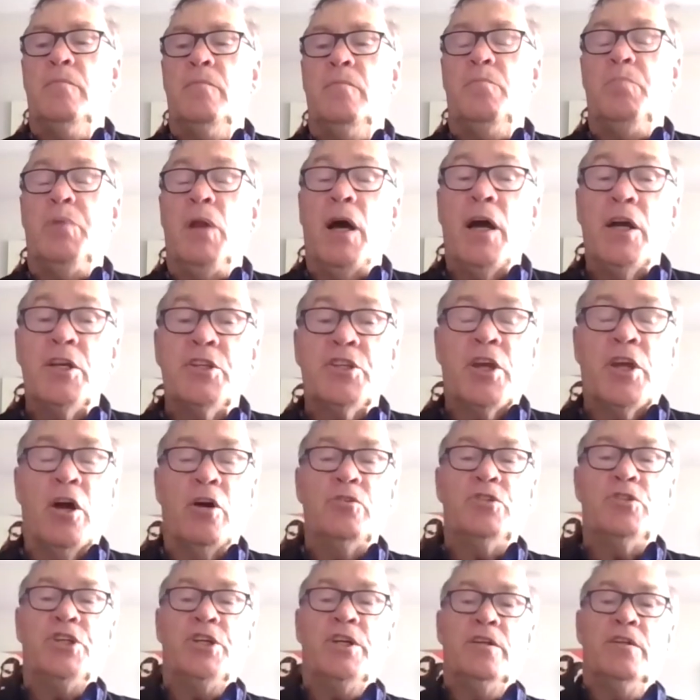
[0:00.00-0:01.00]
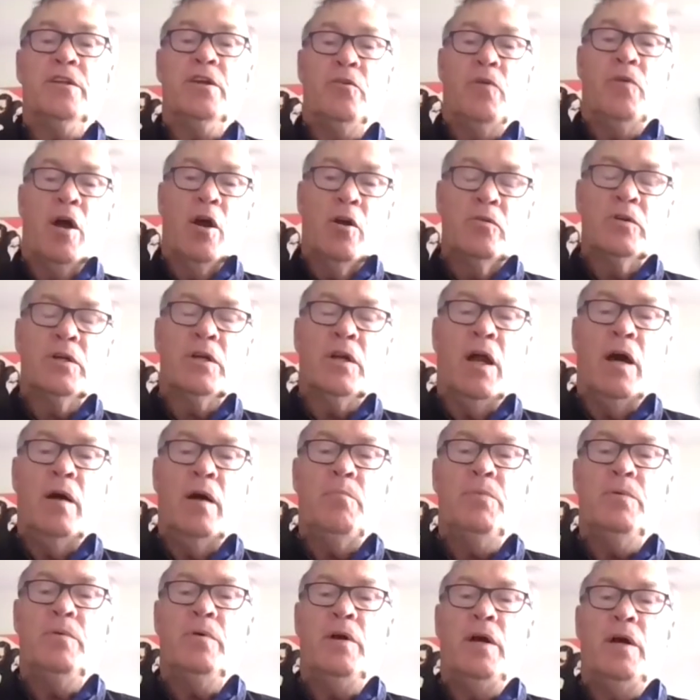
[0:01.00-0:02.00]
players coaching their own
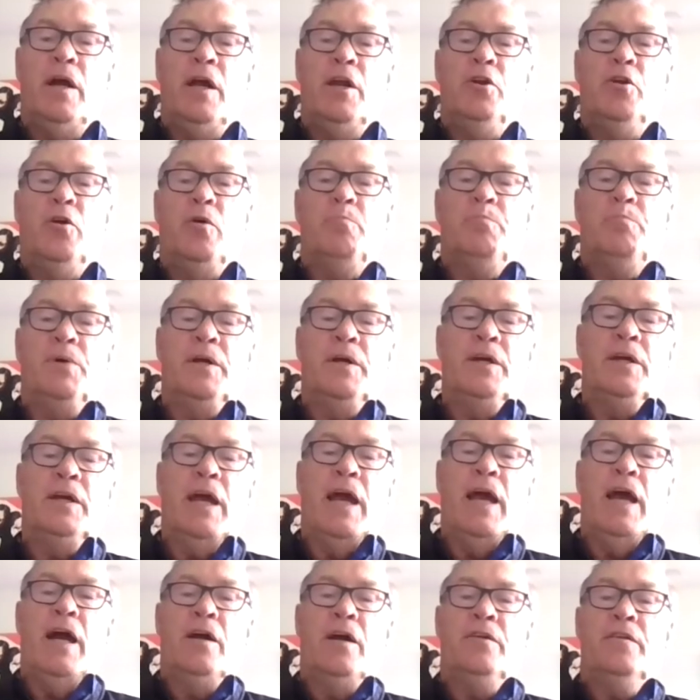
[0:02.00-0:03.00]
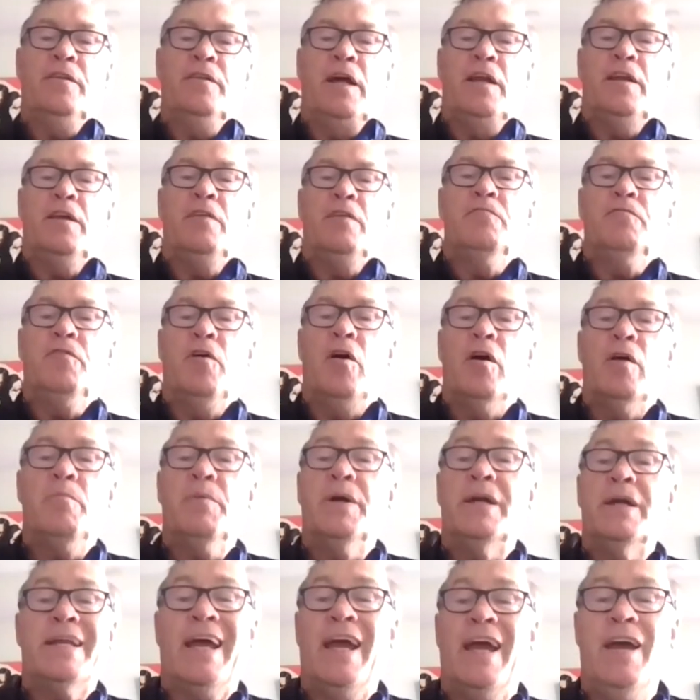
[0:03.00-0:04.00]
club and not being out of that
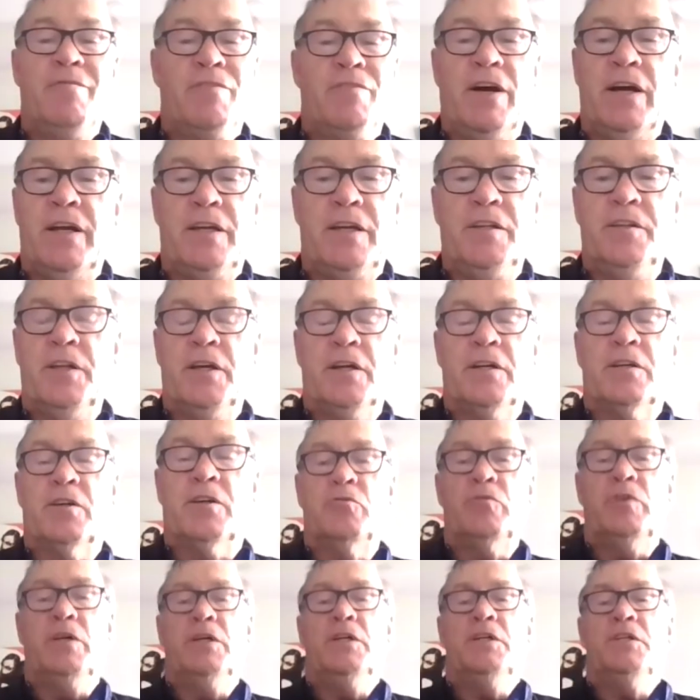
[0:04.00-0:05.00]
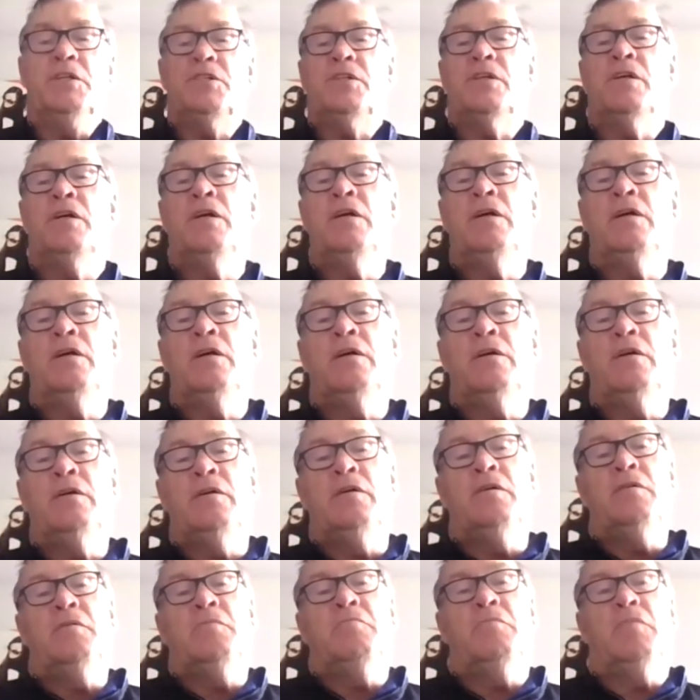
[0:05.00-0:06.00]
environment ever in their careers.
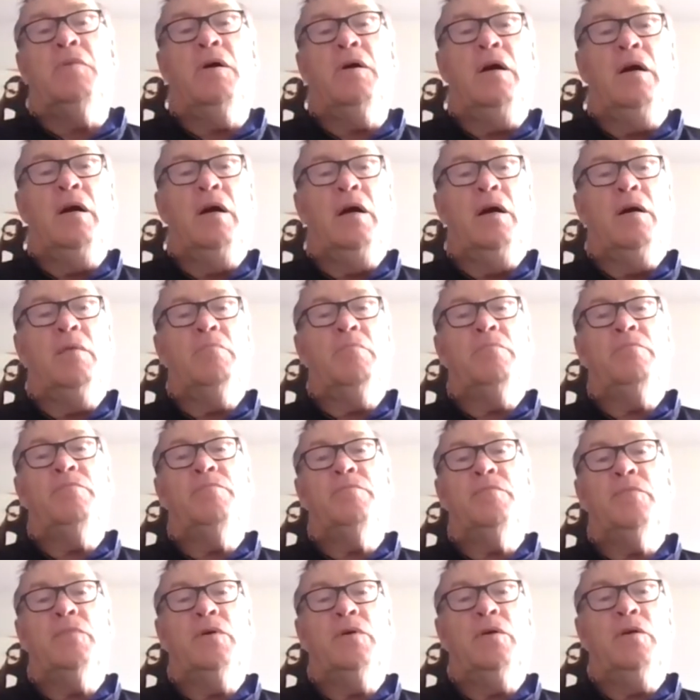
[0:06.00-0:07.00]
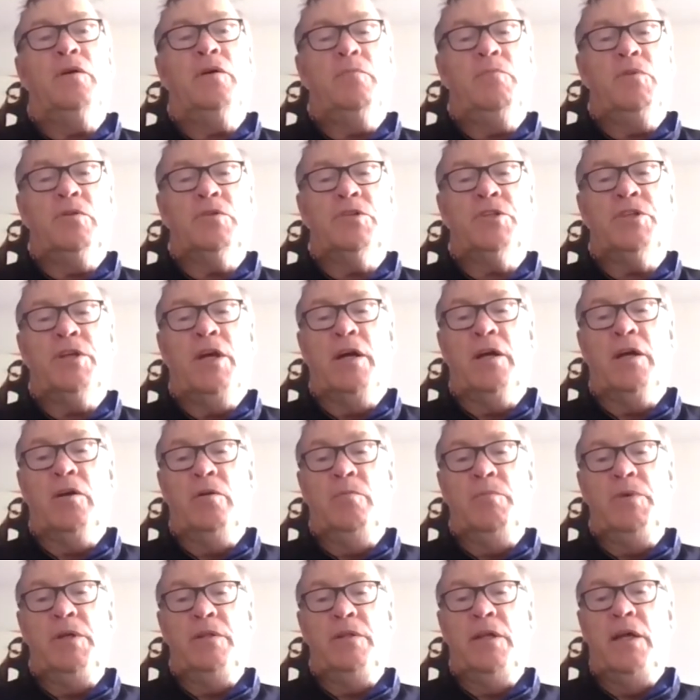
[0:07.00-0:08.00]
And I'm not saying
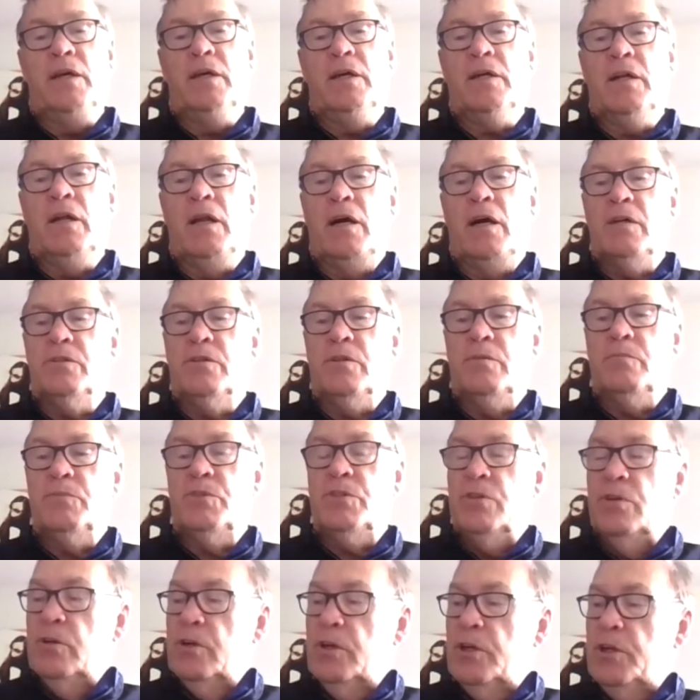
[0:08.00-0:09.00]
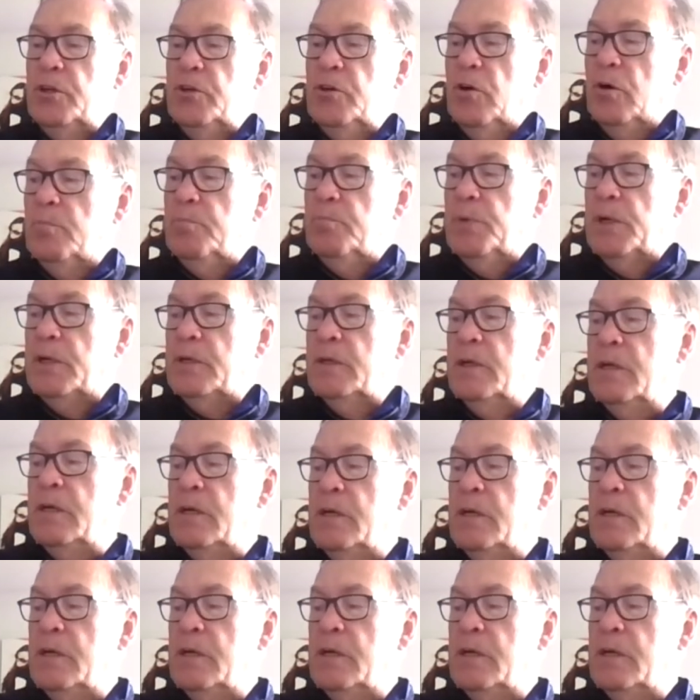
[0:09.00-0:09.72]
I'm in their class, I'm certainly not, but